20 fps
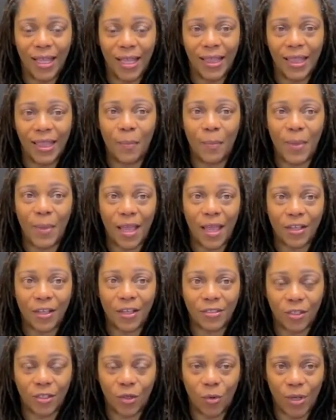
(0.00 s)
Let me
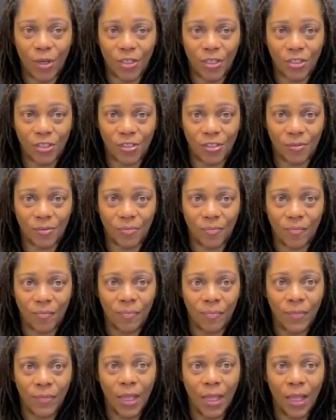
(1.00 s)
ask the question.
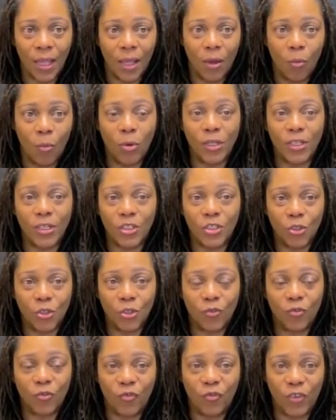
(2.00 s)
What is
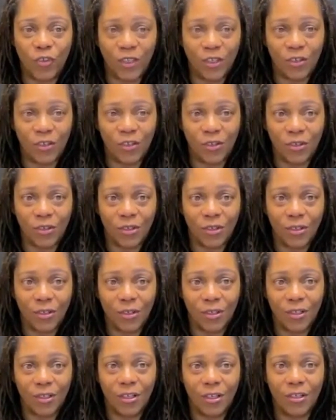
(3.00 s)
your fear
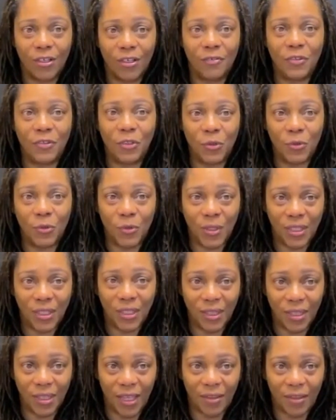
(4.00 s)
of
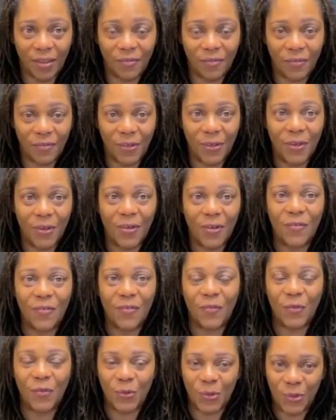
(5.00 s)
doing life
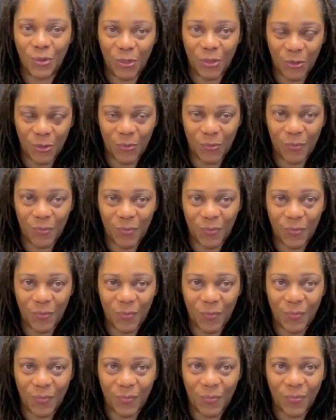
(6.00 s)
for you?
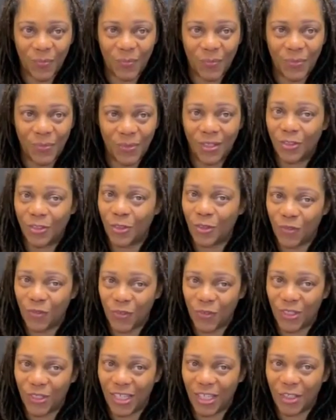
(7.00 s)
Do you
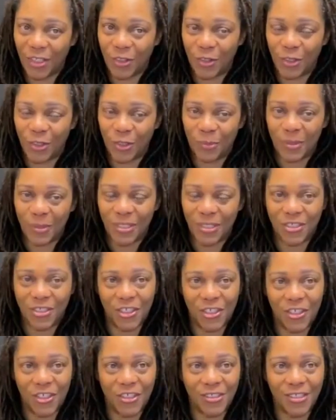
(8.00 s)
feel like you're going to be
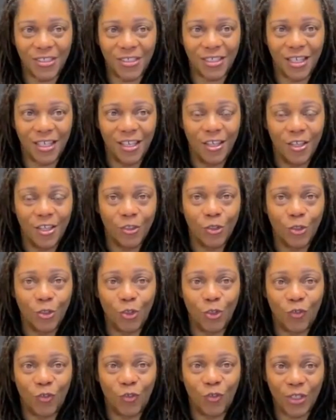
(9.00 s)
judged? Do
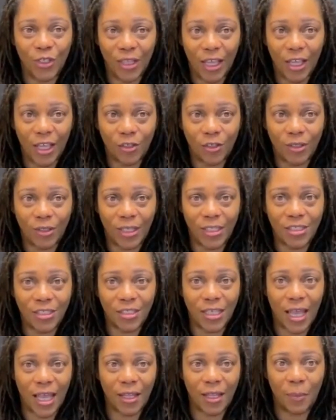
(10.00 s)
you feel like it's
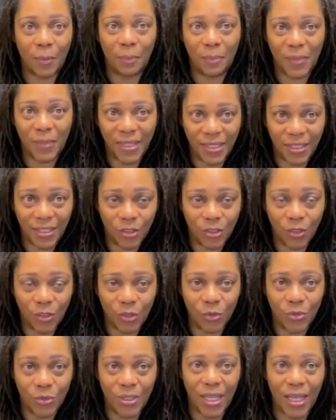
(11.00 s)
kind of mean to
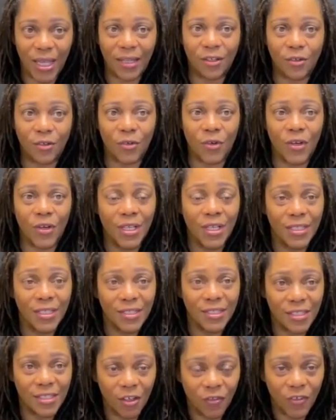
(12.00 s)
do that or
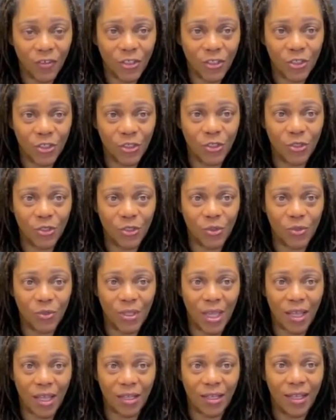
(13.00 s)
selfish to do
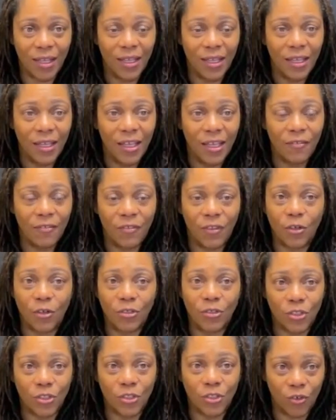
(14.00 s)
that? If
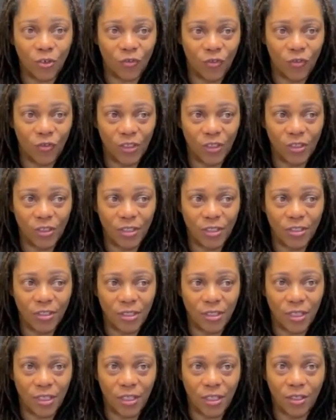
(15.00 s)
those are your feelings,
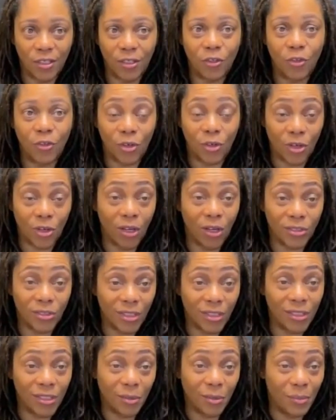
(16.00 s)
then you're caught
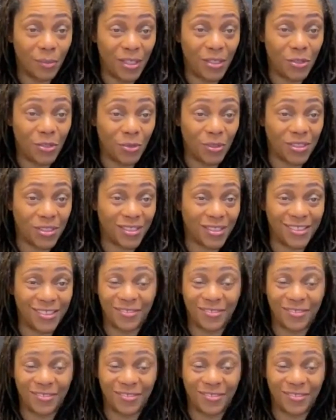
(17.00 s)
in the matrix.